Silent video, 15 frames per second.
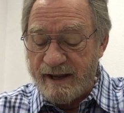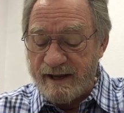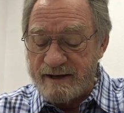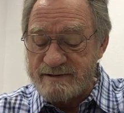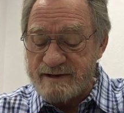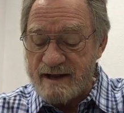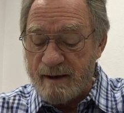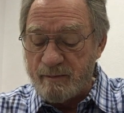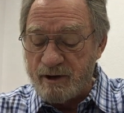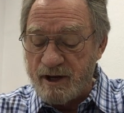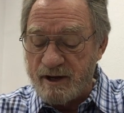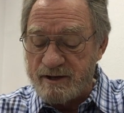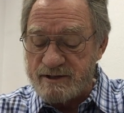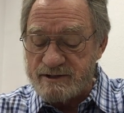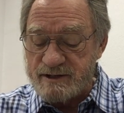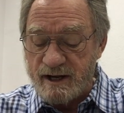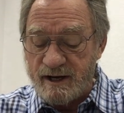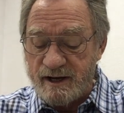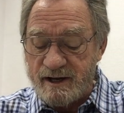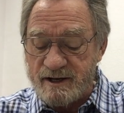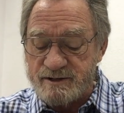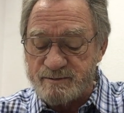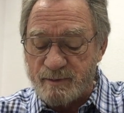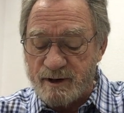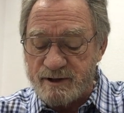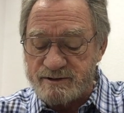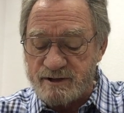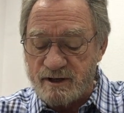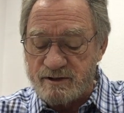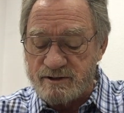he examined it and said, It is my
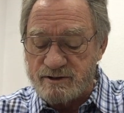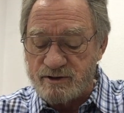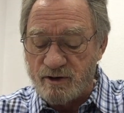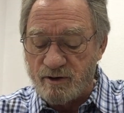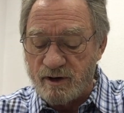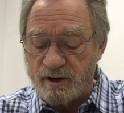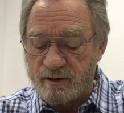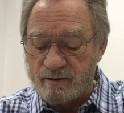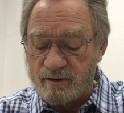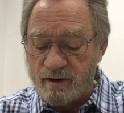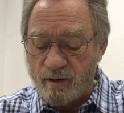son's tunic.